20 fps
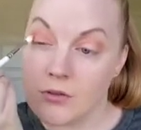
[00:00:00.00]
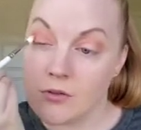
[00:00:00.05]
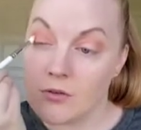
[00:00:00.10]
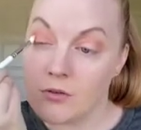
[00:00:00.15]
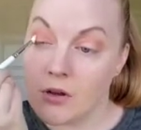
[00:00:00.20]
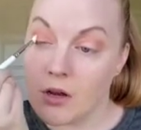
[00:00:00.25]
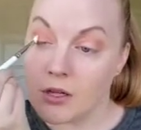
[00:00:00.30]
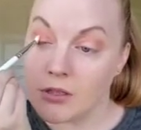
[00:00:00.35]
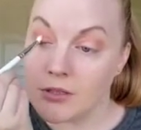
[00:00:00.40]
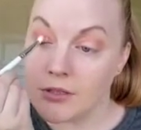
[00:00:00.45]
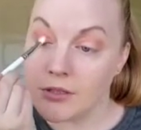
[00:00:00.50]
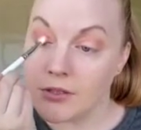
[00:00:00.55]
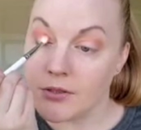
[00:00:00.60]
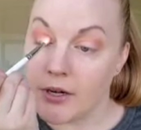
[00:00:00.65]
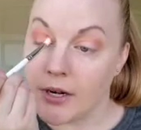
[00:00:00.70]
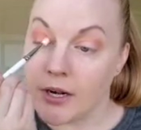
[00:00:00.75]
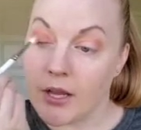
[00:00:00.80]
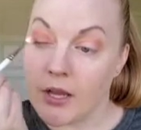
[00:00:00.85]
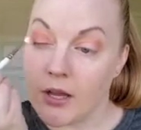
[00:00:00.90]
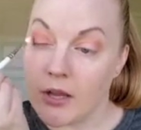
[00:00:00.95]

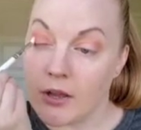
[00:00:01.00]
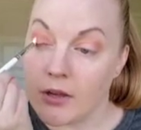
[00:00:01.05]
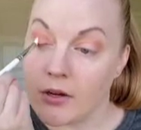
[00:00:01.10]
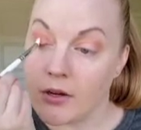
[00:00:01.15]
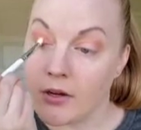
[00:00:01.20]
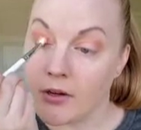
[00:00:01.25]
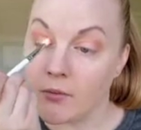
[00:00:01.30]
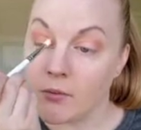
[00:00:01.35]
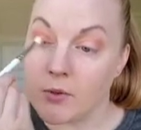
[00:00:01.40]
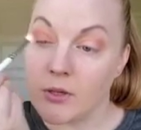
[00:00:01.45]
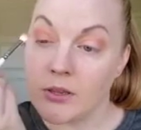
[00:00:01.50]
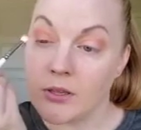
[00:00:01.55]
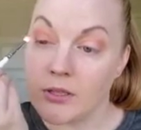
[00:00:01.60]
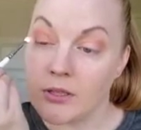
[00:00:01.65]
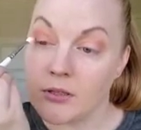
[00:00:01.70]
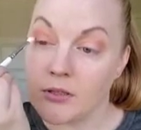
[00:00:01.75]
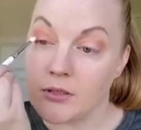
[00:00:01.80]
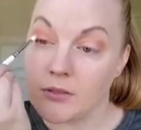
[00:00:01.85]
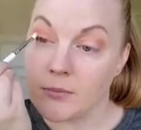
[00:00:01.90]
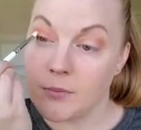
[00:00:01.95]
concentrated color in one
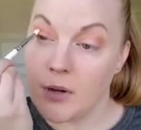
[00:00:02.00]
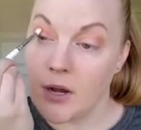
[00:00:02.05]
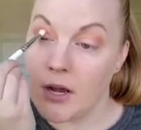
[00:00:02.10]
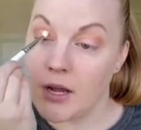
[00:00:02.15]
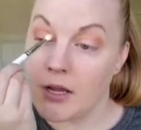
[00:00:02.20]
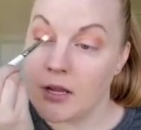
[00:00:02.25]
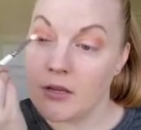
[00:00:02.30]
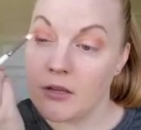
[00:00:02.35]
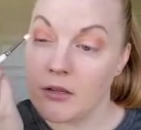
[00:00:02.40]
little spot.